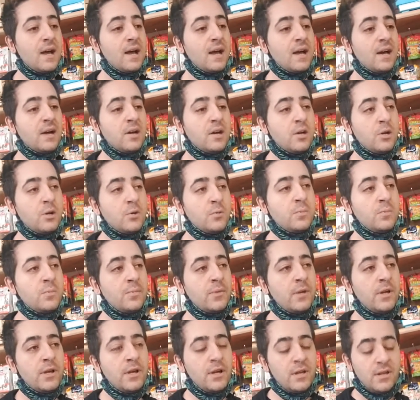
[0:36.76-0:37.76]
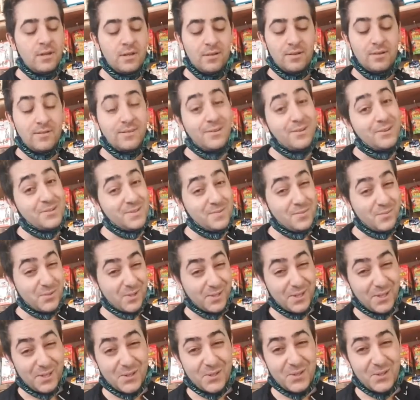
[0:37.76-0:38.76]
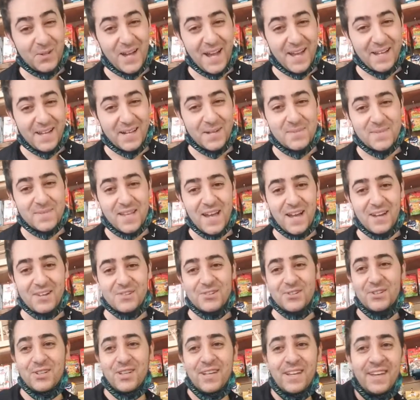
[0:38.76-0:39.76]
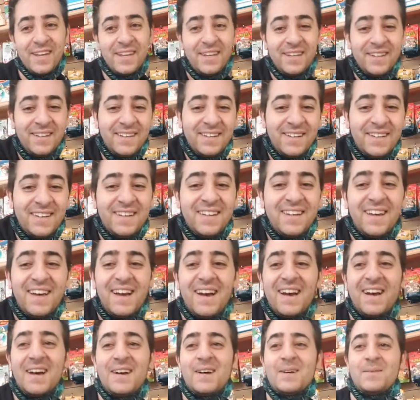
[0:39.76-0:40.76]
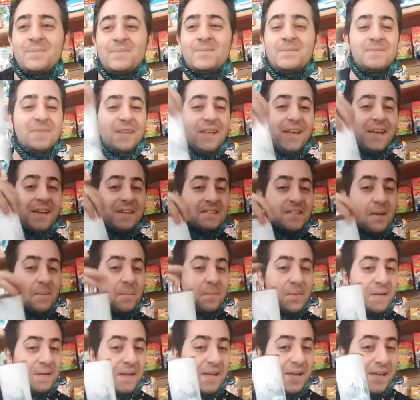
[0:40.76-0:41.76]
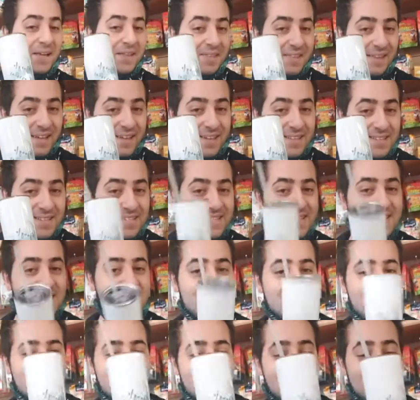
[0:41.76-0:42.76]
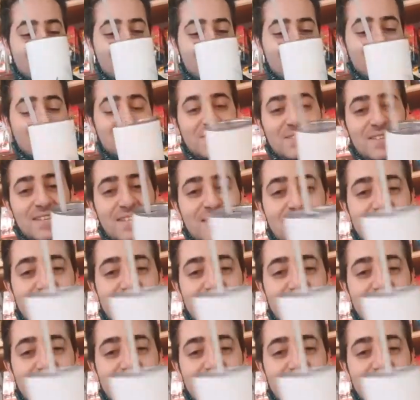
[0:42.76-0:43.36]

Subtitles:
There's some really cool items actually, like something like this. So